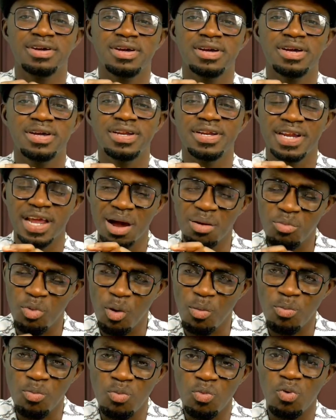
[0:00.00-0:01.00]
No
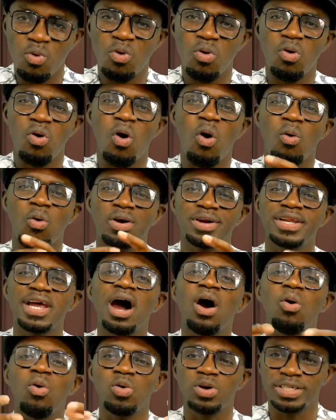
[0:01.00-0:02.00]
mum or could that
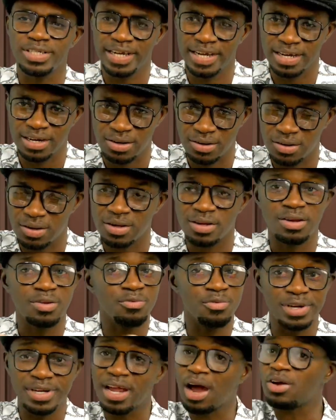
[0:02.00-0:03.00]
hotel
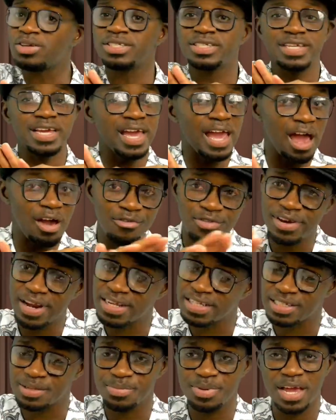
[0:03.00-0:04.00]
without
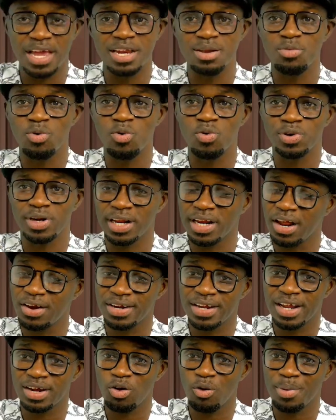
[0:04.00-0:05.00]
evidence be any more. None of
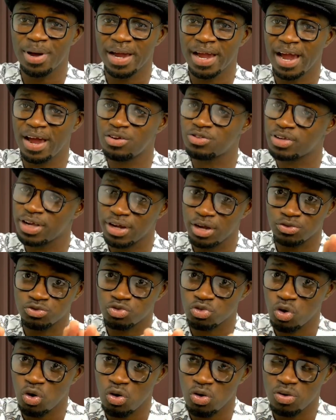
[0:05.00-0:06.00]
the end of a kind so you
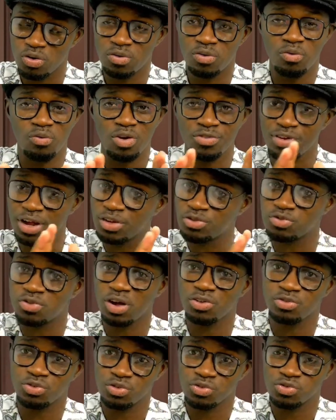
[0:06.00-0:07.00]
throw or can't try
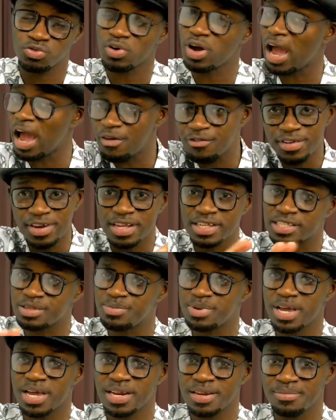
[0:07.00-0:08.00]
to know so evidence
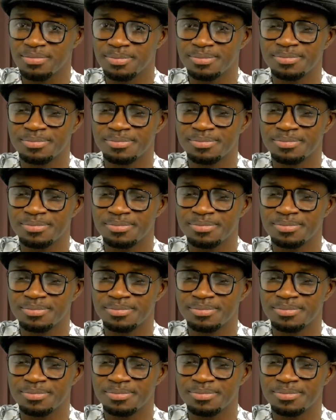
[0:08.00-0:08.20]
be any more.